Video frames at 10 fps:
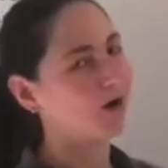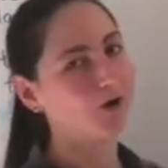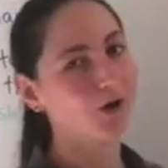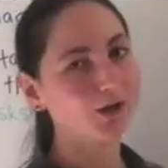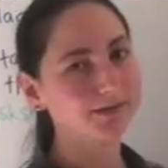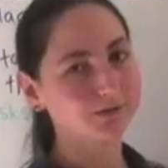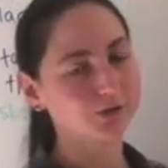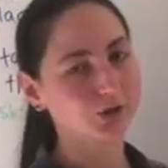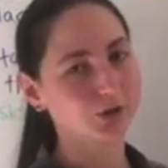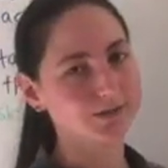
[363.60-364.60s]
are logged
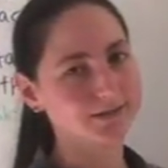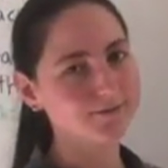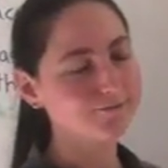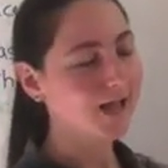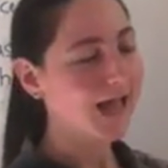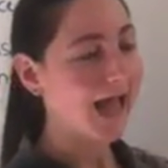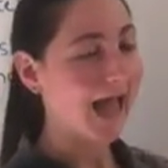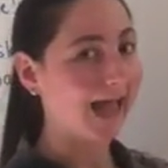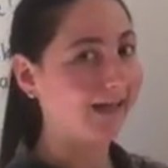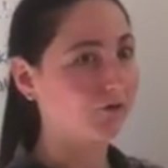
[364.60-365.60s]
into Kotive
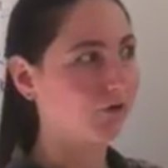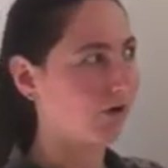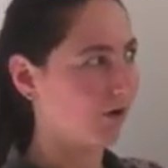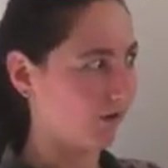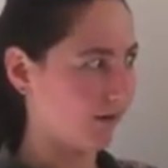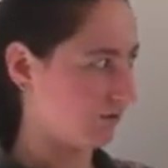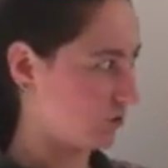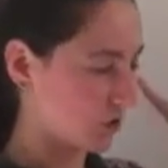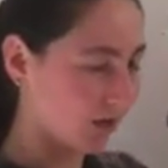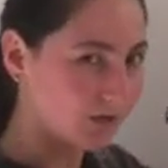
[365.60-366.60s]
and are
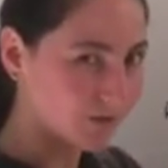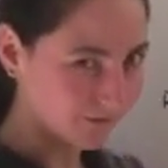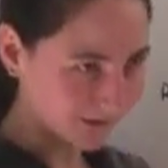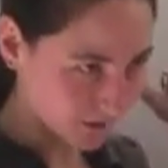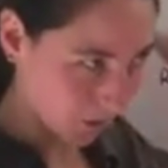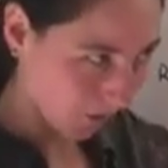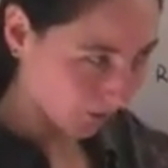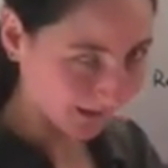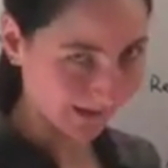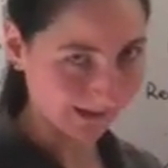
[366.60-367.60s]
in charge of this
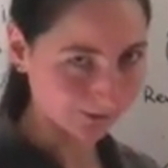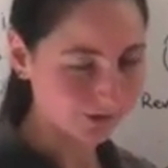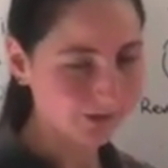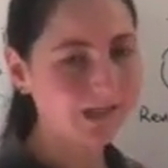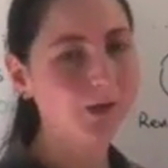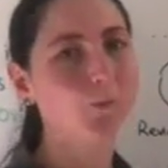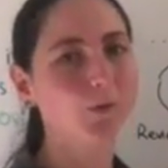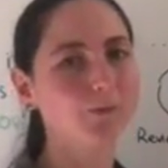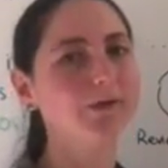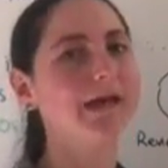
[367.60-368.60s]
whole account
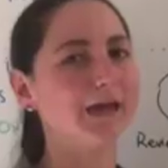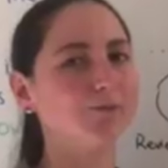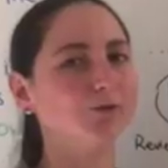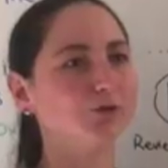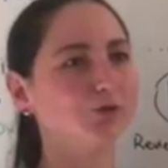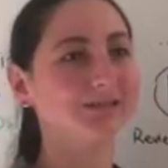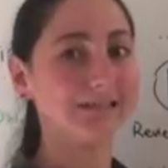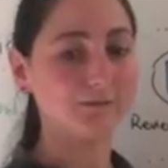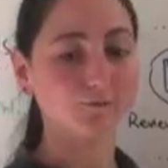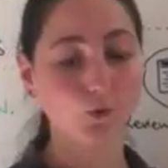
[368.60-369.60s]
will be able to
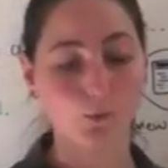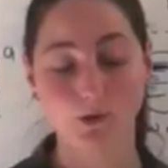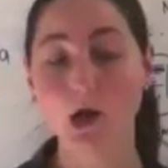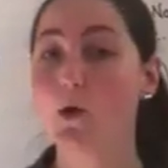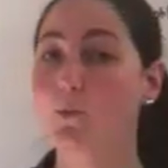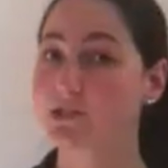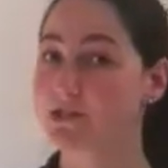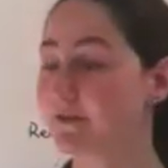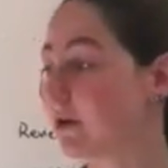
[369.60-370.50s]
see the form, which is